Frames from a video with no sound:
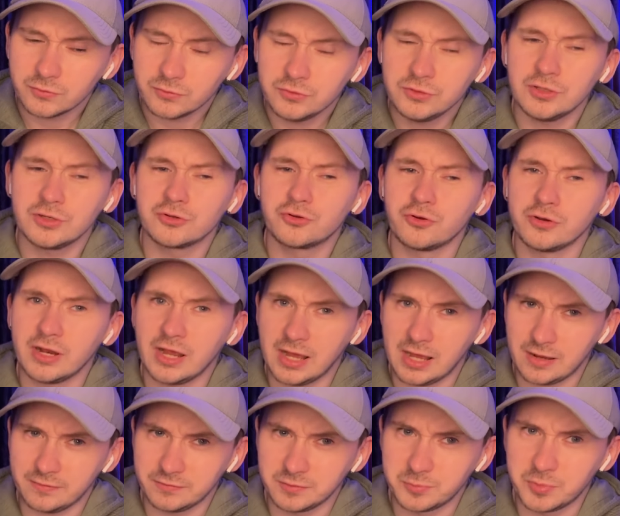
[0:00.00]
You're gonna
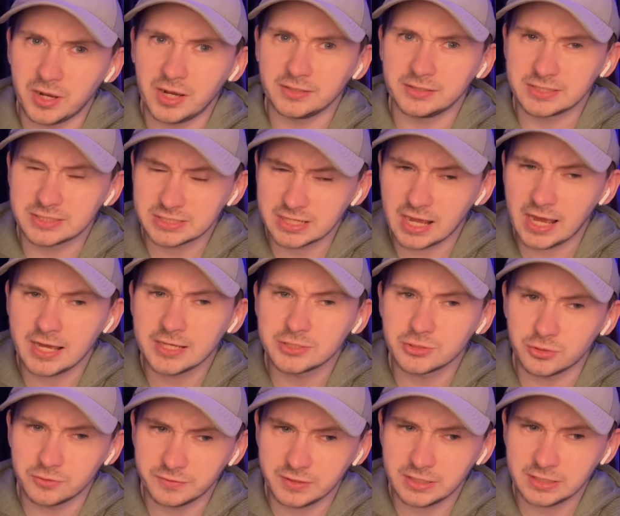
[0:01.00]
have to put a disguise
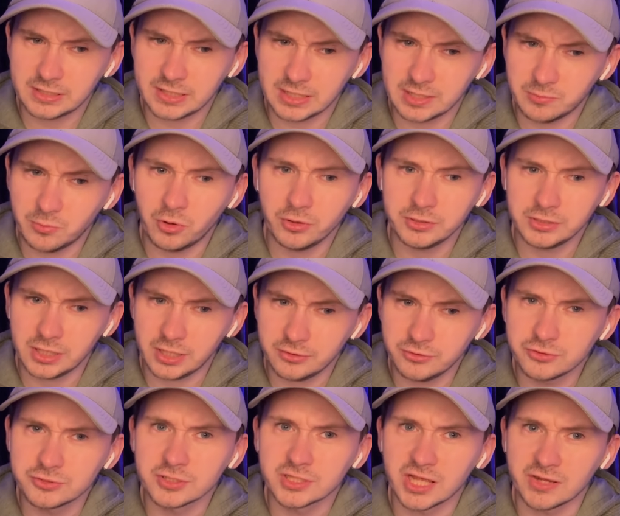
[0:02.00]
on then, Kinemon. Yeah,
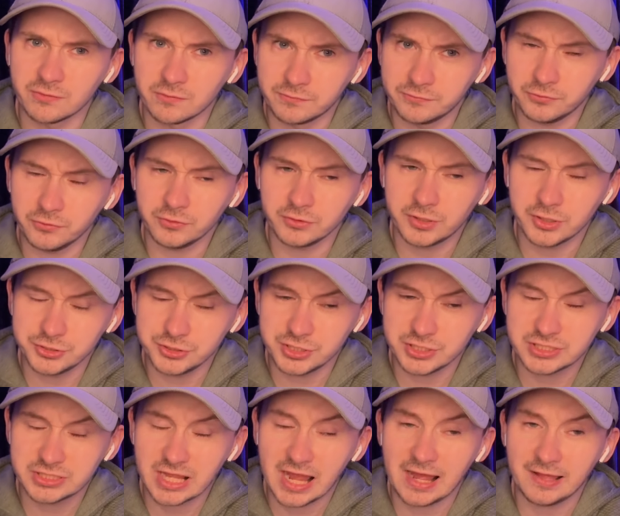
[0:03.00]
use your devil fruit, because you
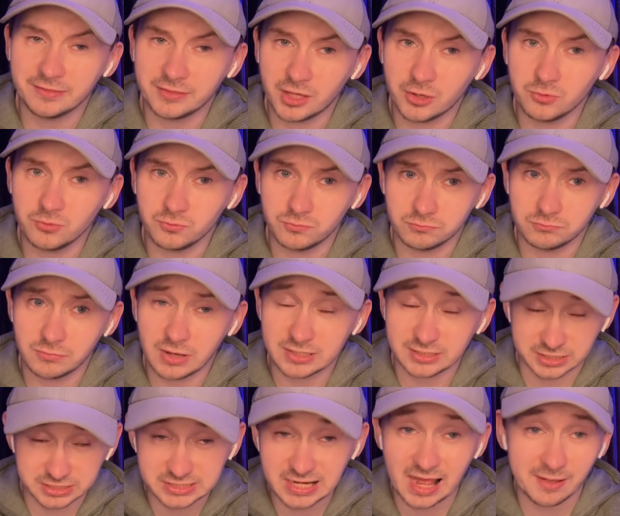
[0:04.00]
stand out as
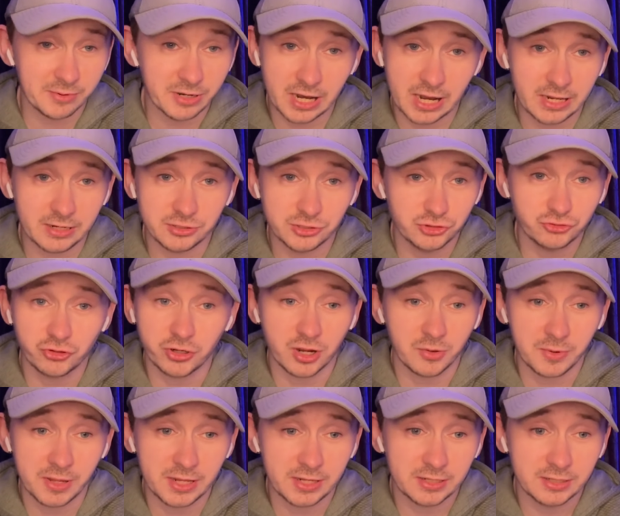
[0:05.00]
a samurai straight
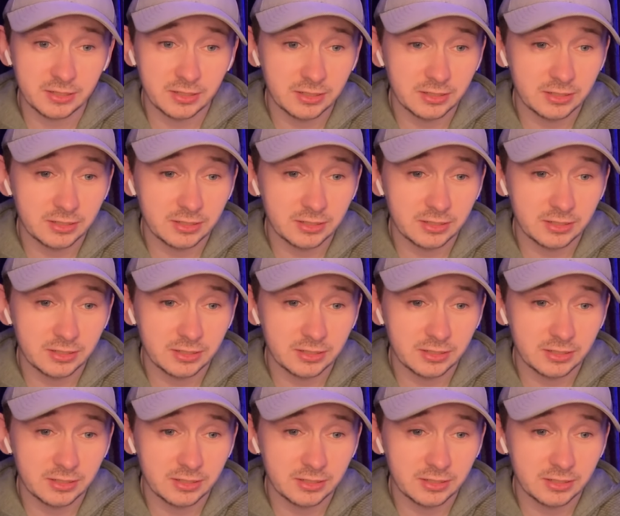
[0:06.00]
away.